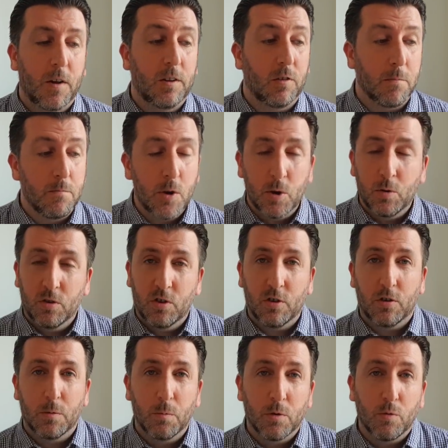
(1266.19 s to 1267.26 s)
his immune
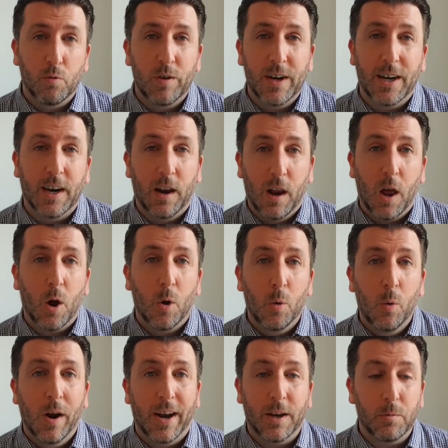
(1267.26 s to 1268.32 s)
system was really
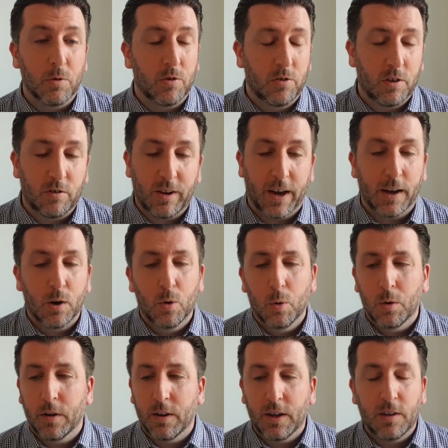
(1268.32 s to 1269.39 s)
low, and he was just getting
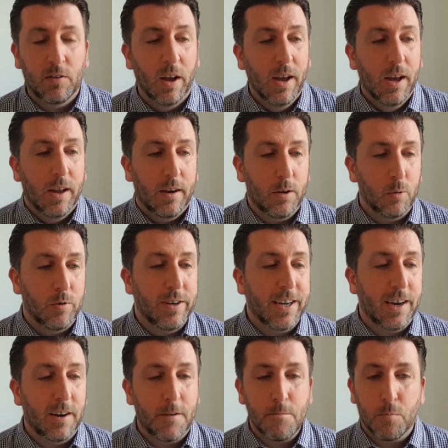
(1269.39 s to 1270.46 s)
all of these little
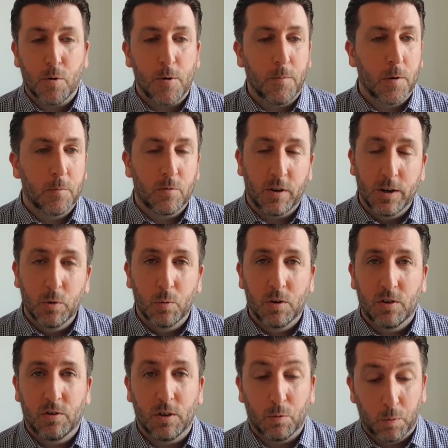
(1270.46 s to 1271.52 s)
niggling problems and
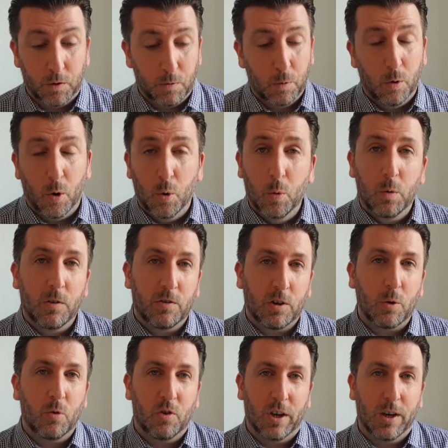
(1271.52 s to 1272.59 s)
illnesses, which were all
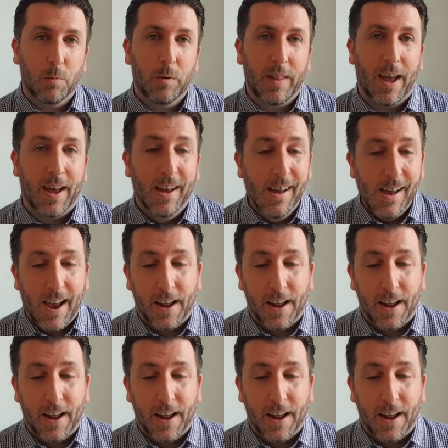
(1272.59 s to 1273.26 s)
associated with that.